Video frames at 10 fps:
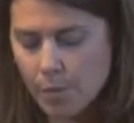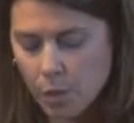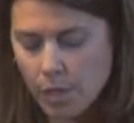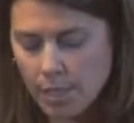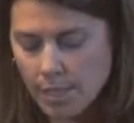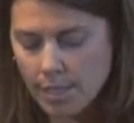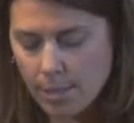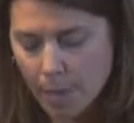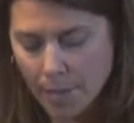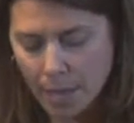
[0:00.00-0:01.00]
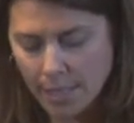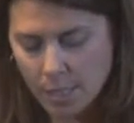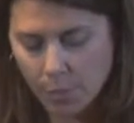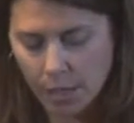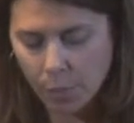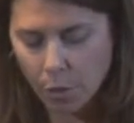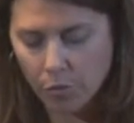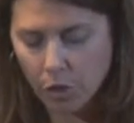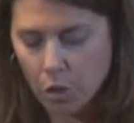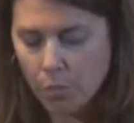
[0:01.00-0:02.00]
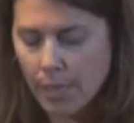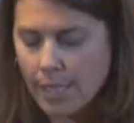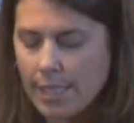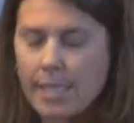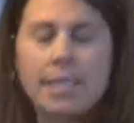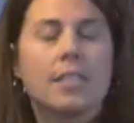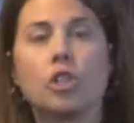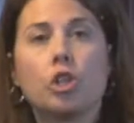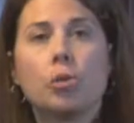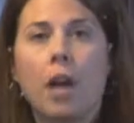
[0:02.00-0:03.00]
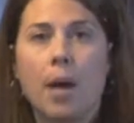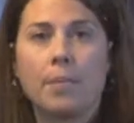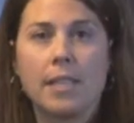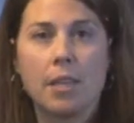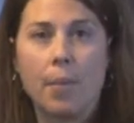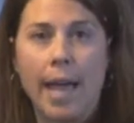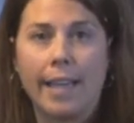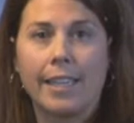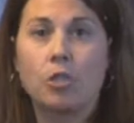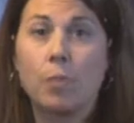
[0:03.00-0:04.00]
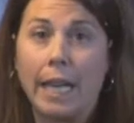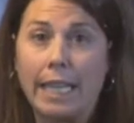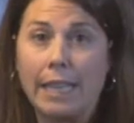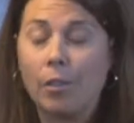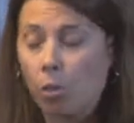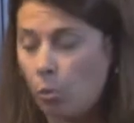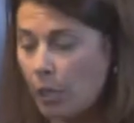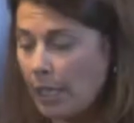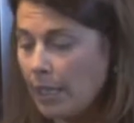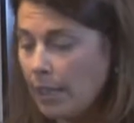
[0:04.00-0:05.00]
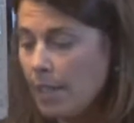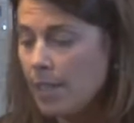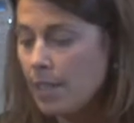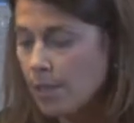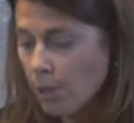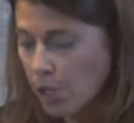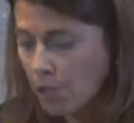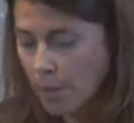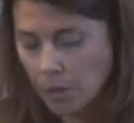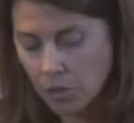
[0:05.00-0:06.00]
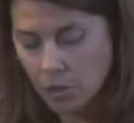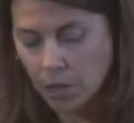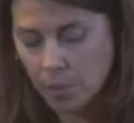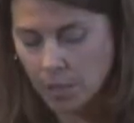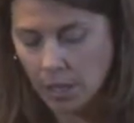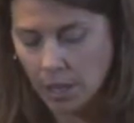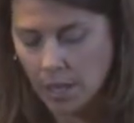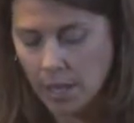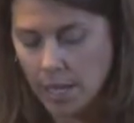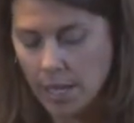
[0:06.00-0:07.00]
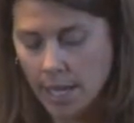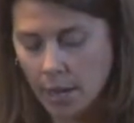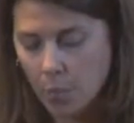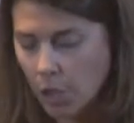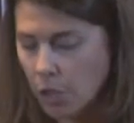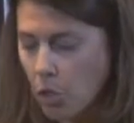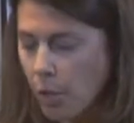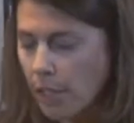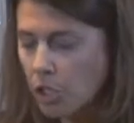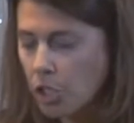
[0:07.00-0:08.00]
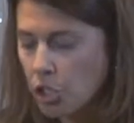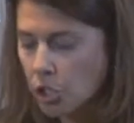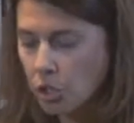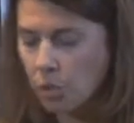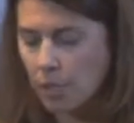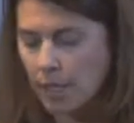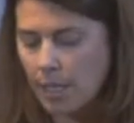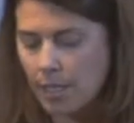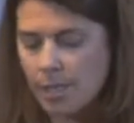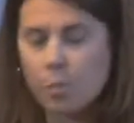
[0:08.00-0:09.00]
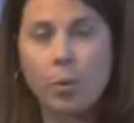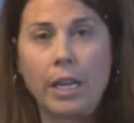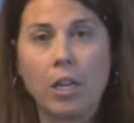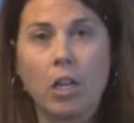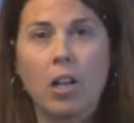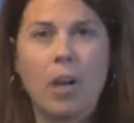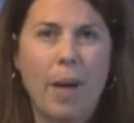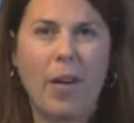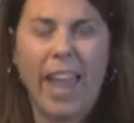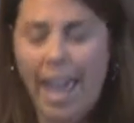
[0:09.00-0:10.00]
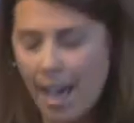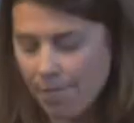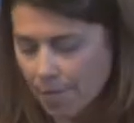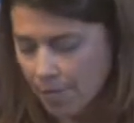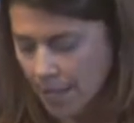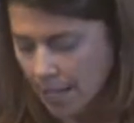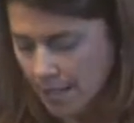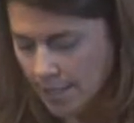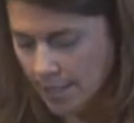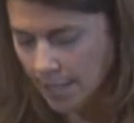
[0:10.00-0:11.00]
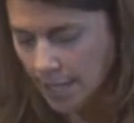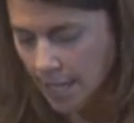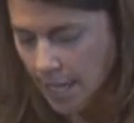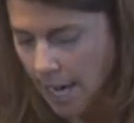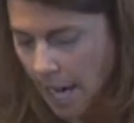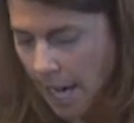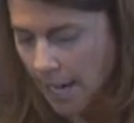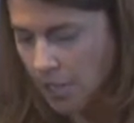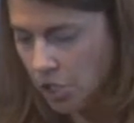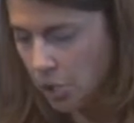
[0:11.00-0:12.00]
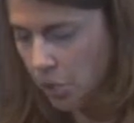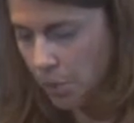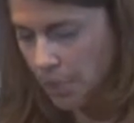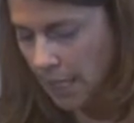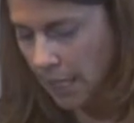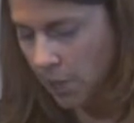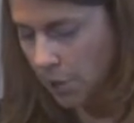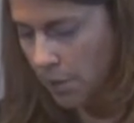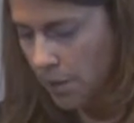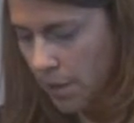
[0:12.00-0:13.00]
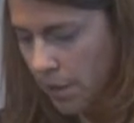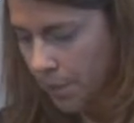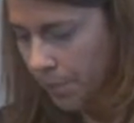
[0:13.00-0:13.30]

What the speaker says: So this is my mozzarella provolone mix. This is 2 cups in the package, but I need 3. So here's my 3rd cup here. And what you're going to do is sprinkle about half of this onto the potatoes.